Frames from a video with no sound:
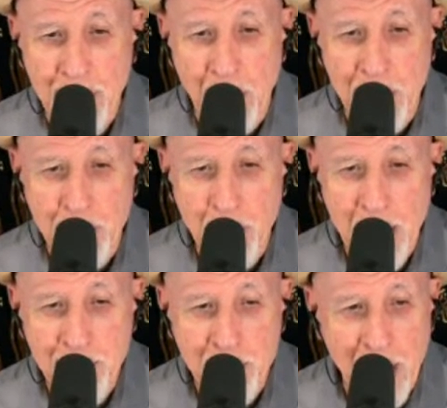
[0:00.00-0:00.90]
on the
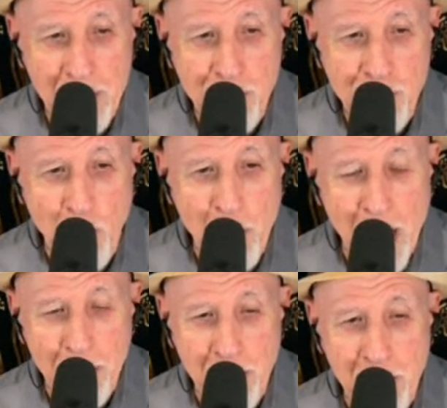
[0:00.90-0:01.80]
primetime soap
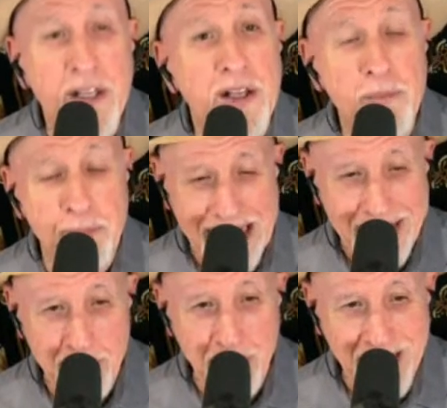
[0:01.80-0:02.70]
opera
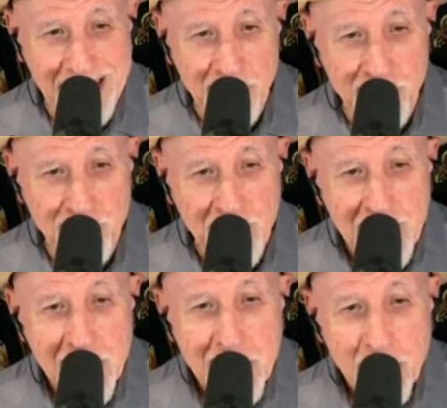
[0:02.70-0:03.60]
Peyton Place,
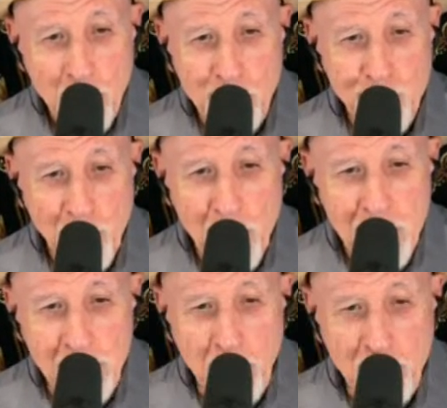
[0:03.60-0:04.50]
who starred
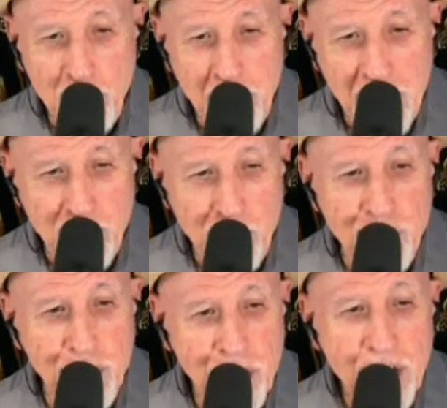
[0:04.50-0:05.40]
in the motion picture,
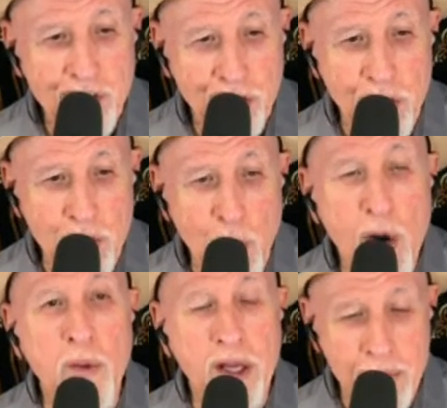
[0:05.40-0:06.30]
suggested that
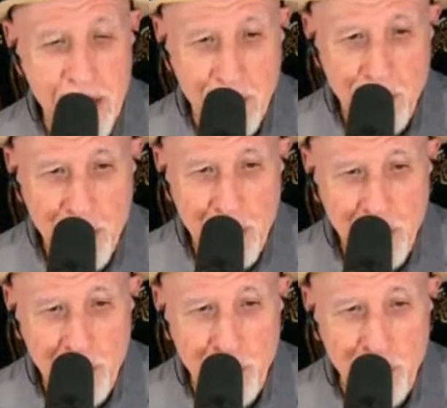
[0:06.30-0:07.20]
Warwick be
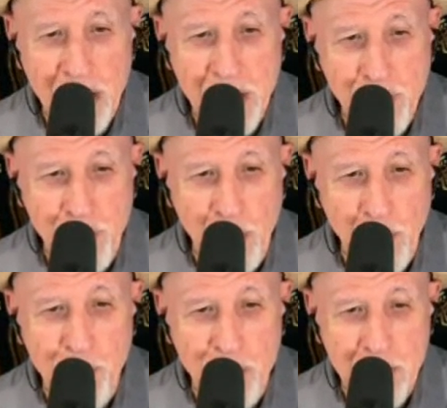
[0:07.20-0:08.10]
considered to sing the
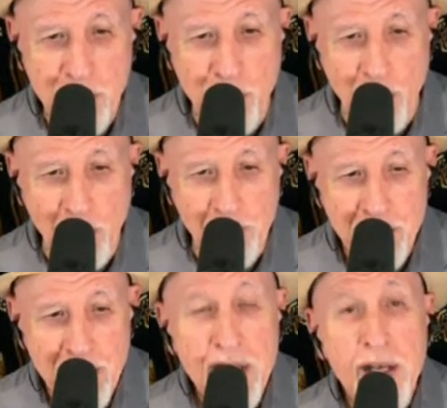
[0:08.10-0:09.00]
film's theme song.
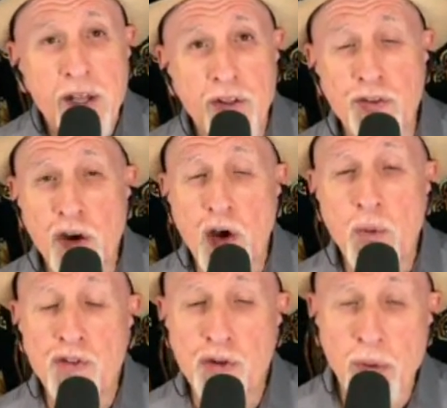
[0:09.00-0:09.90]
The
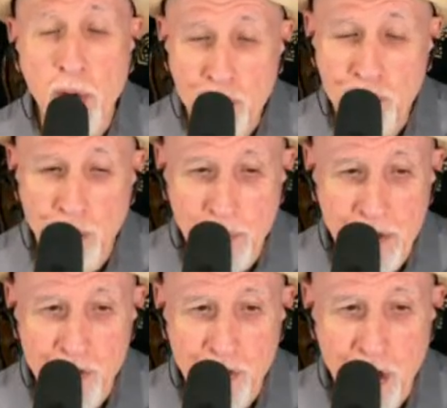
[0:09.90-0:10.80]
song was supposed to have
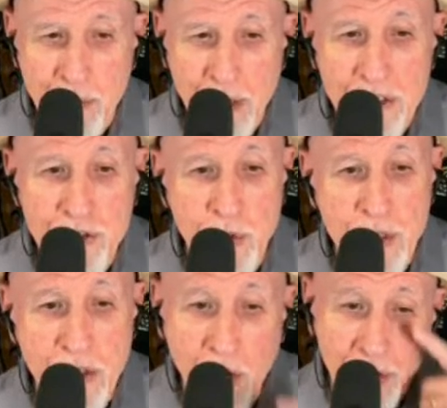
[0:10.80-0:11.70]
been sung by
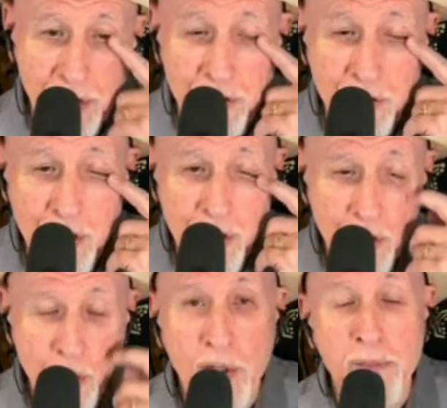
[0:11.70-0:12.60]
Judy Garland,
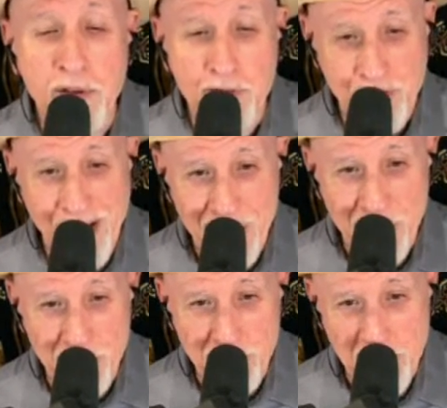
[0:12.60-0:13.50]
who had been
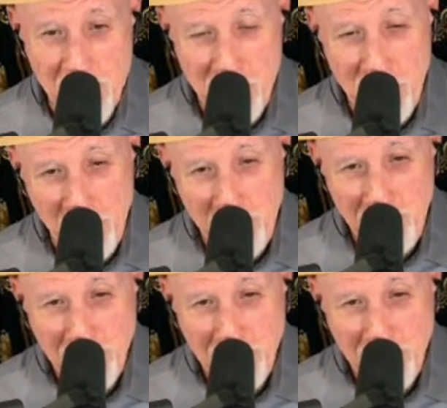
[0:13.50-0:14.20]
fired from the film.